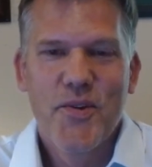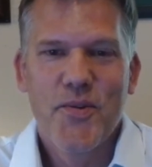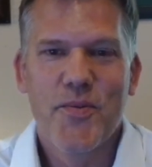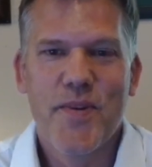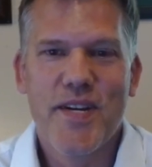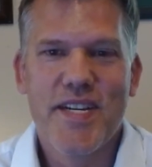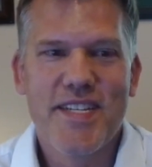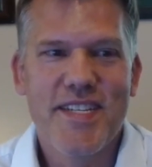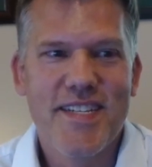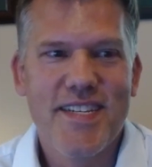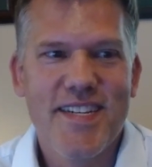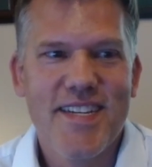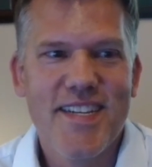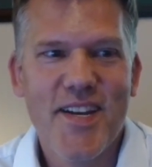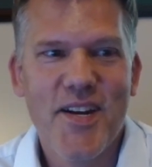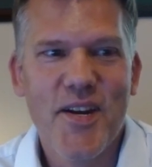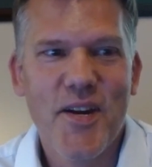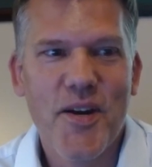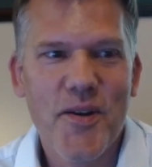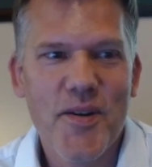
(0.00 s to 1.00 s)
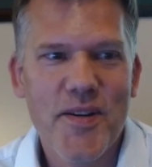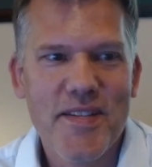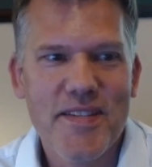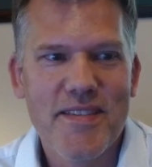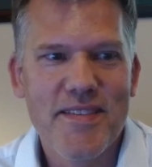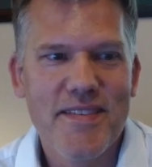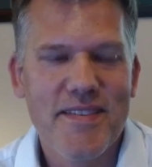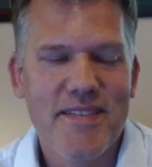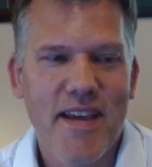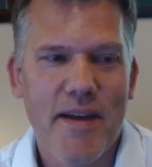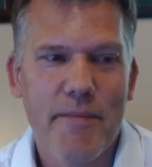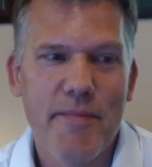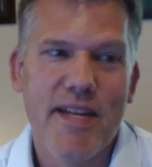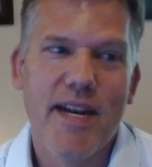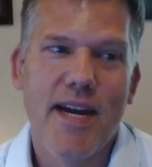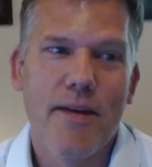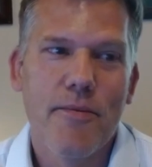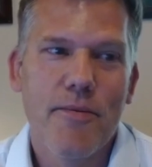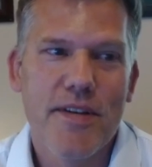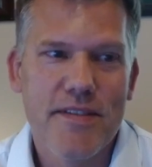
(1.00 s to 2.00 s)
which, I mean,
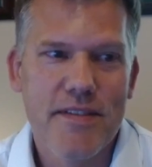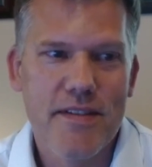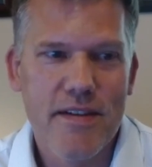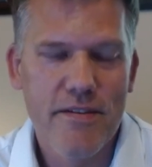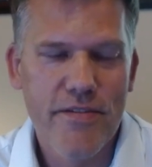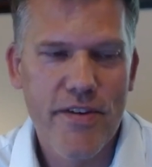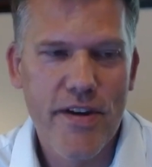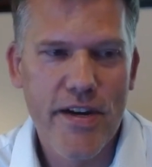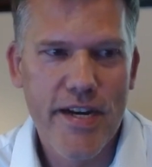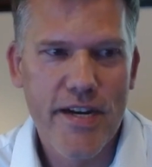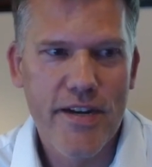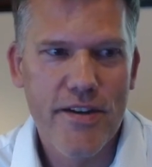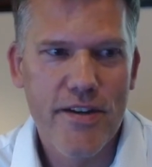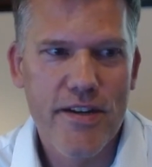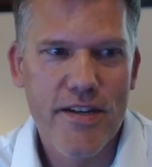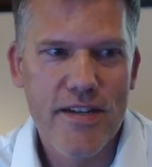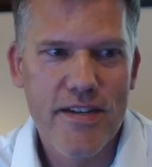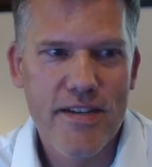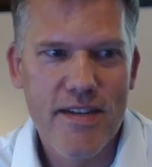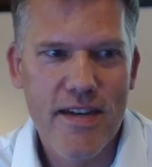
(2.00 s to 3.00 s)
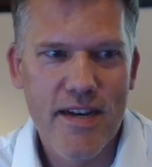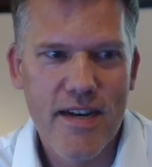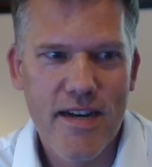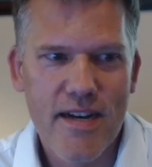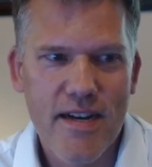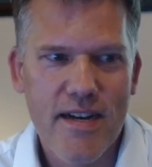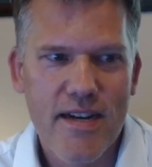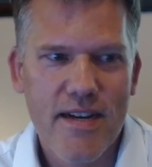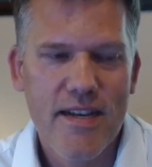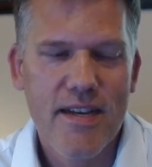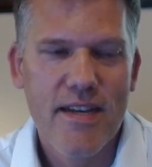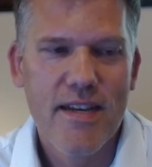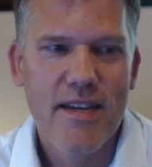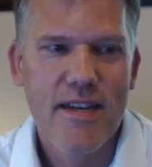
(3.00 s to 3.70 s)
I wasn't a very good, I'm